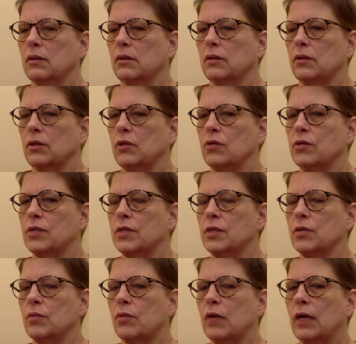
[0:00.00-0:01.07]
using the
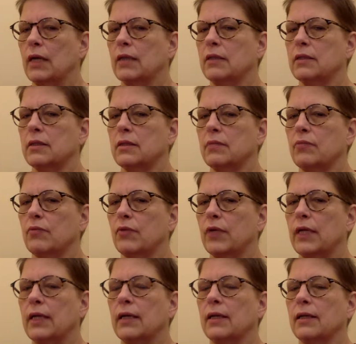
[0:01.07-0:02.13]
breath to
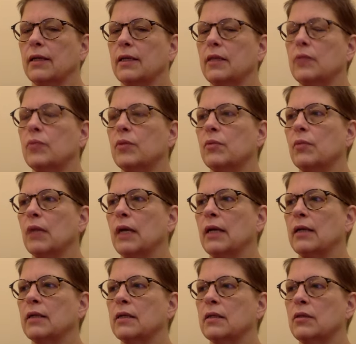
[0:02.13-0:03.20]
bring and keep the mind
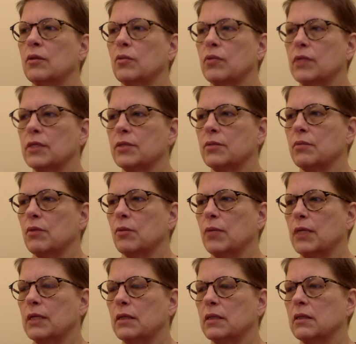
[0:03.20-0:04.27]
in the present moment,
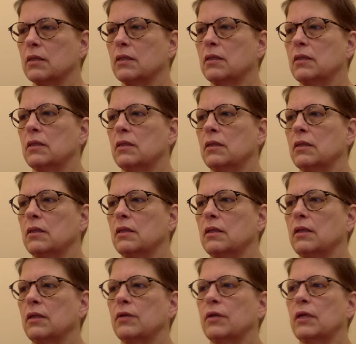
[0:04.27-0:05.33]

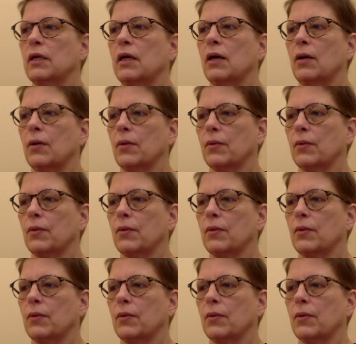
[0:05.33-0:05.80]
here and now.